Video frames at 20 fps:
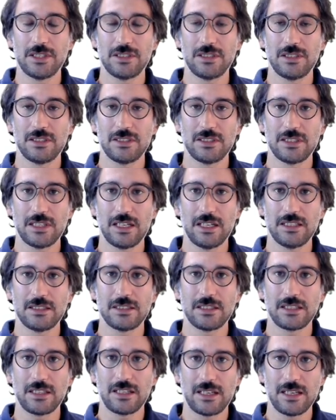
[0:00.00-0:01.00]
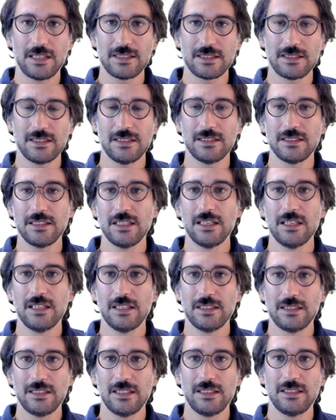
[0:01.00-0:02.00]
size constant,
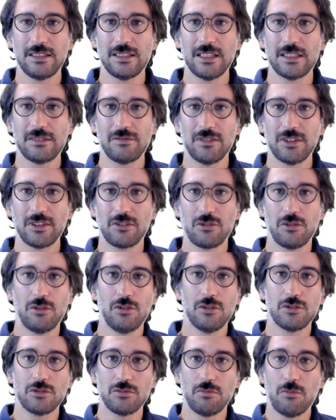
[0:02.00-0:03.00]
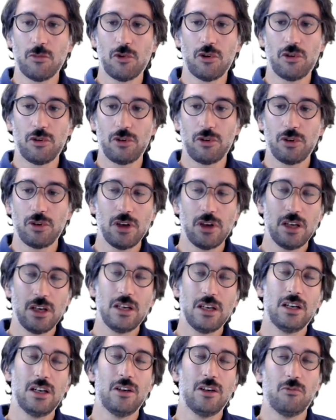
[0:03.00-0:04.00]
then that will cause more
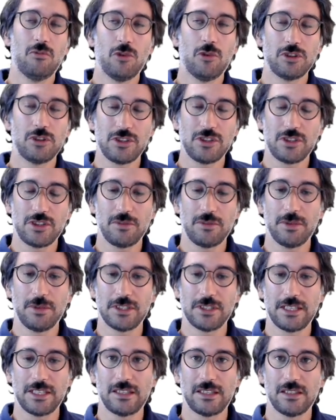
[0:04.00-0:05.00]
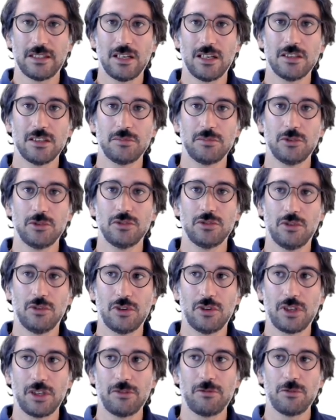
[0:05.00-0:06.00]
voltage ripples at the output. Or
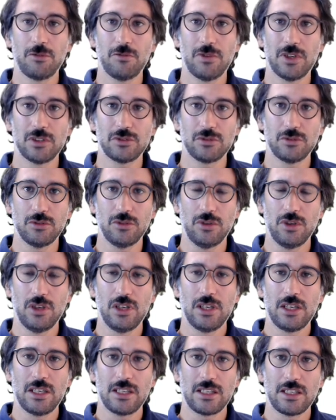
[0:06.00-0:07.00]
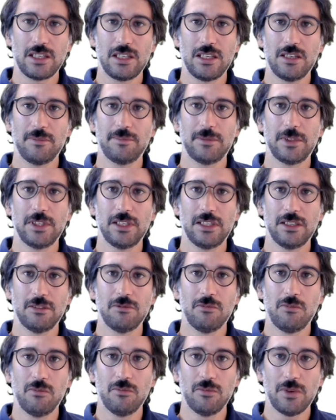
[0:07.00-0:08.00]
if you want to keep the
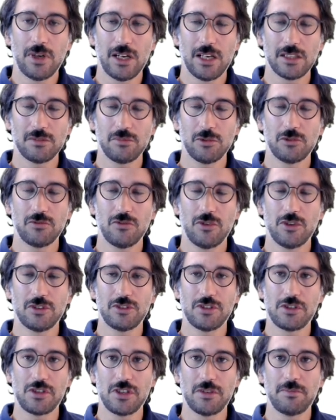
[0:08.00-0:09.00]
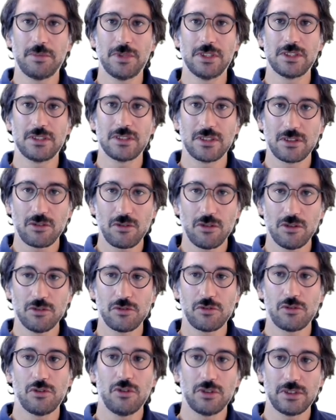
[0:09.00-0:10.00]
output voltage ripples
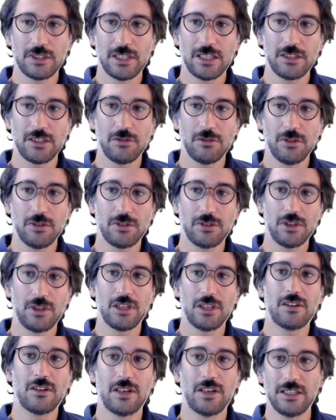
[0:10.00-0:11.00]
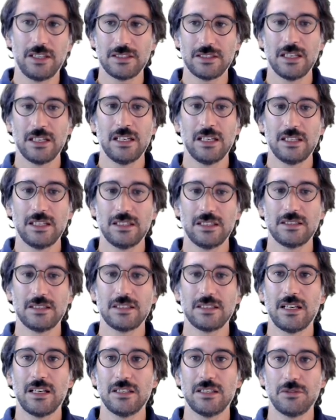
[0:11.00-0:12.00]
controlled, then you need to increase the
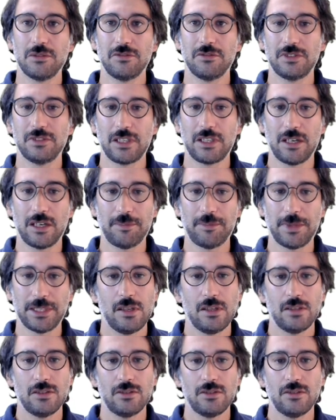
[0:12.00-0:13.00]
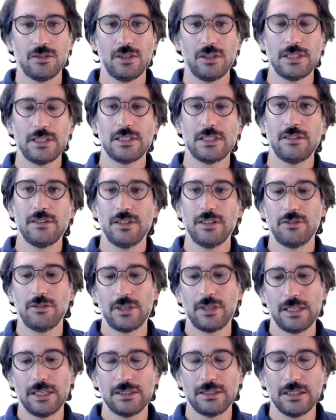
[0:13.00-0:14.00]
size of the capacitor. So let's have a look
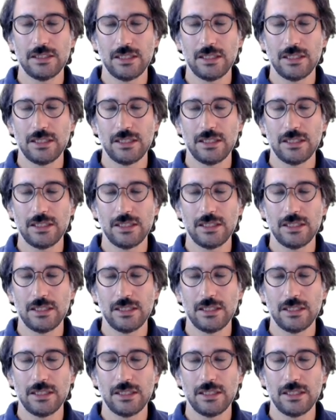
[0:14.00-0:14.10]
at